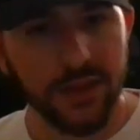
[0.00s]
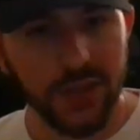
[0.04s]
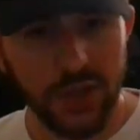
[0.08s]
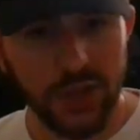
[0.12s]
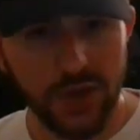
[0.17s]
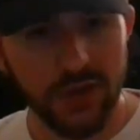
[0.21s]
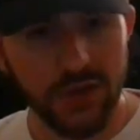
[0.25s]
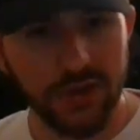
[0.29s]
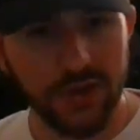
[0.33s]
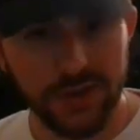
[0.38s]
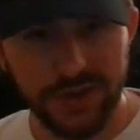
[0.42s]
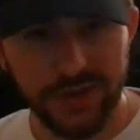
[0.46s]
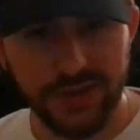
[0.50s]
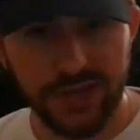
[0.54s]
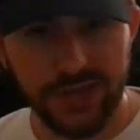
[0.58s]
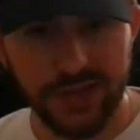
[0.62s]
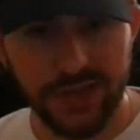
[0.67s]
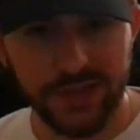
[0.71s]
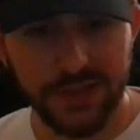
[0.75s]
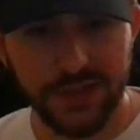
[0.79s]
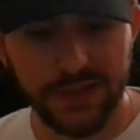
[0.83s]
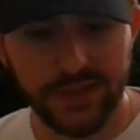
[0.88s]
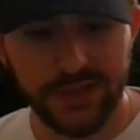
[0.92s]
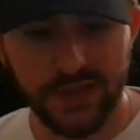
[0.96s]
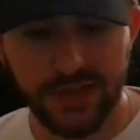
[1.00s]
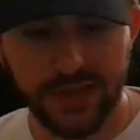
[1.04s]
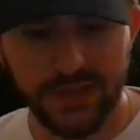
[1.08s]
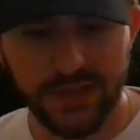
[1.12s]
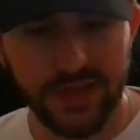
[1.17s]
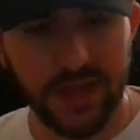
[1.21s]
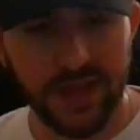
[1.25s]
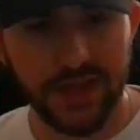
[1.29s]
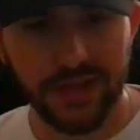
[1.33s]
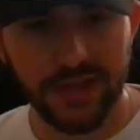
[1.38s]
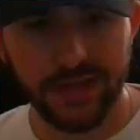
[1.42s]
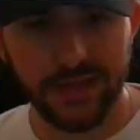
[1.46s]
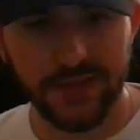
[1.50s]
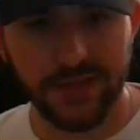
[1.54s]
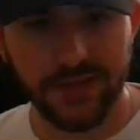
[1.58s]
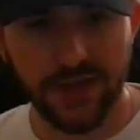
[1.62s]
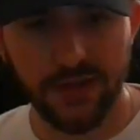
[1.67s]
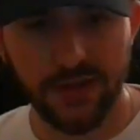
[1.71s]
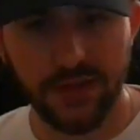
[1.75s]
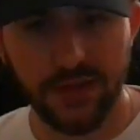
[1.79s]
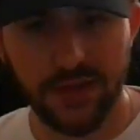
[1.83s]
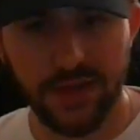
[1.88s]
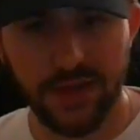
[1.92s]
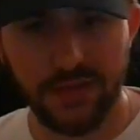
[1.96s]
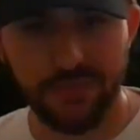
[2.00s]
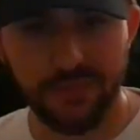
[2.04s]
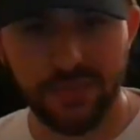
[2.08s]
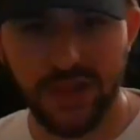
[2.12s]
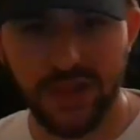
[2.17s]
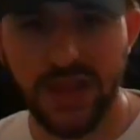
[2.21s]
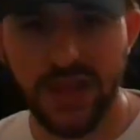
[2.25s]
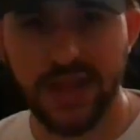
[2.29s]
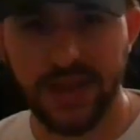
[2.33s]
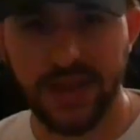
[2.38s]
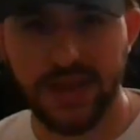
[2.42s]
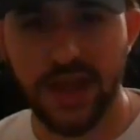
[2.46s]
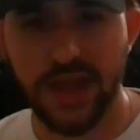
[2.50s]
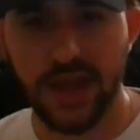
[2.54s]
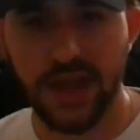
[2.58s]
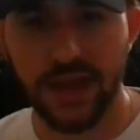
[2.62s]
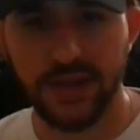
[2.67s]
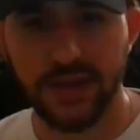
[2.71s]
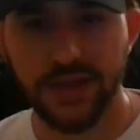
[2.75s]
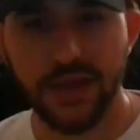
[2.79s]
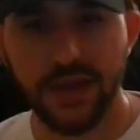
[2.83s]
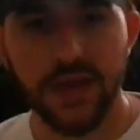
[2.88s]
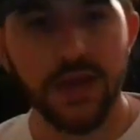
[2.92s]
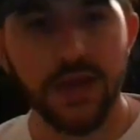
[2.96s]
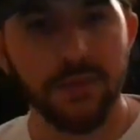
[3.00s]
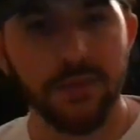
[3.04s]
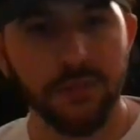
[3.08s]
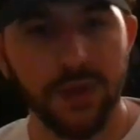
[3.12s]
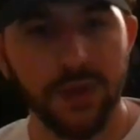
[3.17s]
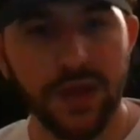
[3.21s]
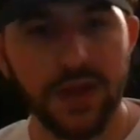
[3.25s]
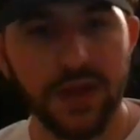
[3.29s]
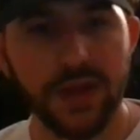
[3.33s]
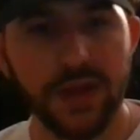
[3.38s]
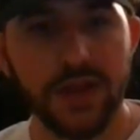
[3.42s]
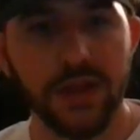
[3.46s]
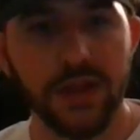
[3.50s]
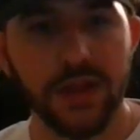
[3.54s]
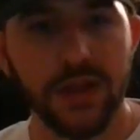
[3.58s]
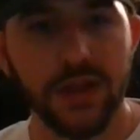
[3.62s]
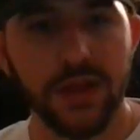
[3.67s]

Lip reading: curing diseases is not necessarily playing God, but